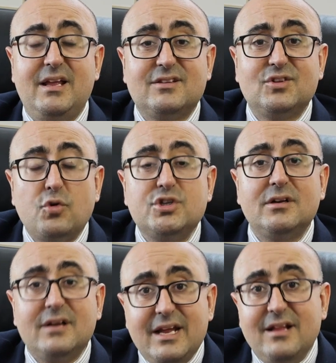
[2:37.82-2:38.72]

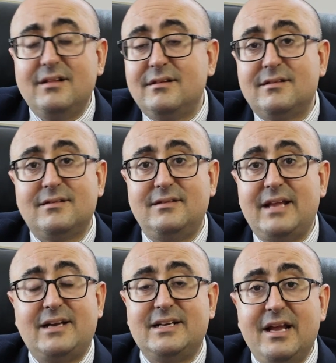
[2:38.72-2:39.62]
social ills
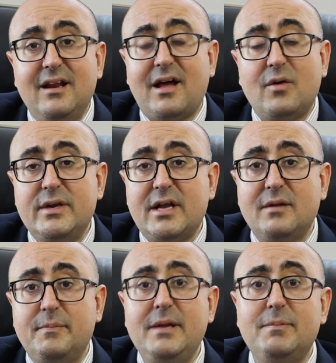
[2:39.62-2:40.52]
that kill our
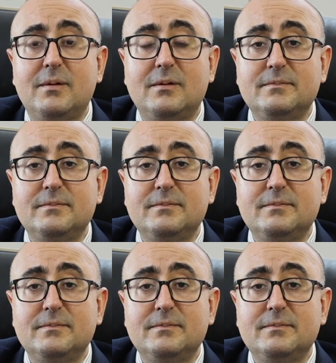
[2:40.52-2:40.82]
young people.